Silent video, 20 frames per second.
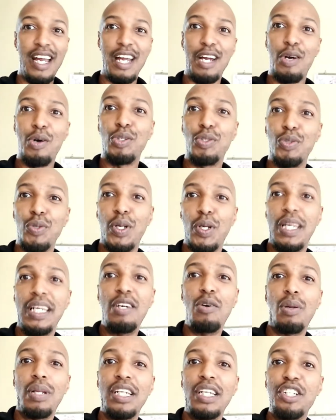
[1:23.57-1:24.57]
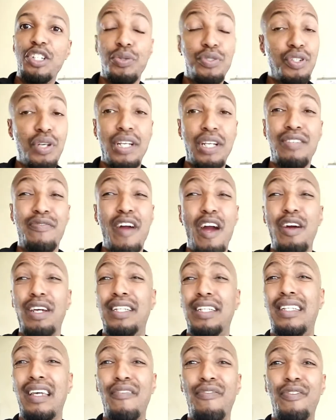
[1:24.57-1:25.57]
go to a legal issue. So it's very
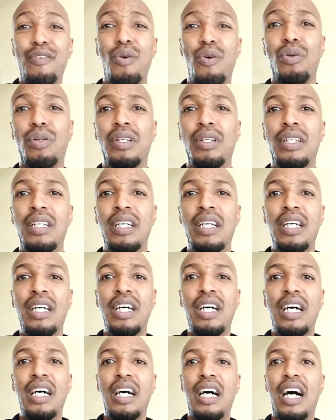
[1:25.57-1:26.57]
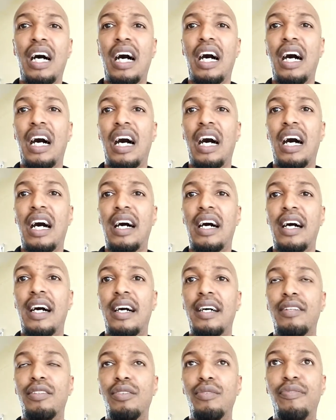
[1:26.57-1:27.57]
difficult
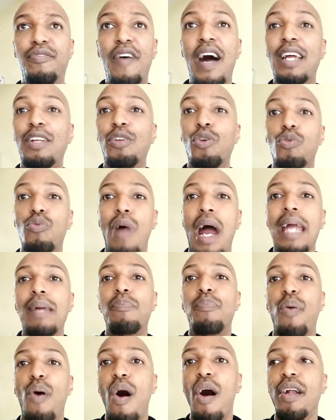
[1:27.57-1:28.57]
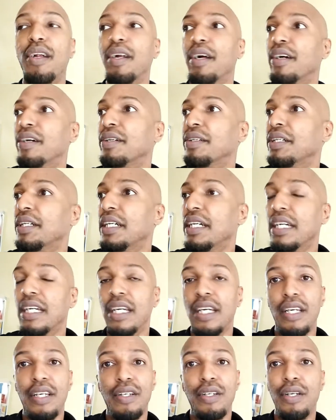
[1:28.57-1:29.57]
to find the right partner,
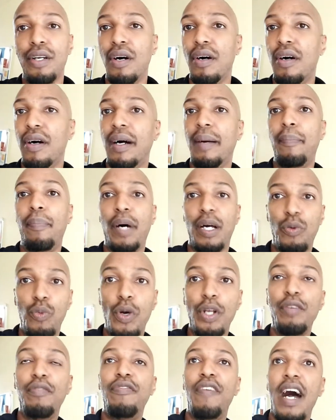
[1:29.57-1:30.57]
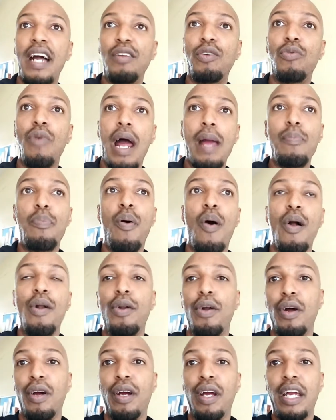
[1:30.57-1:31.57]
you know. But when you find the right
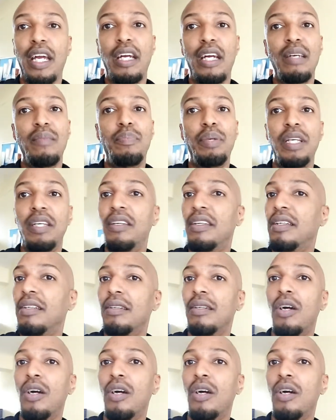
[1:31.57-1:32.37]
partner, it could be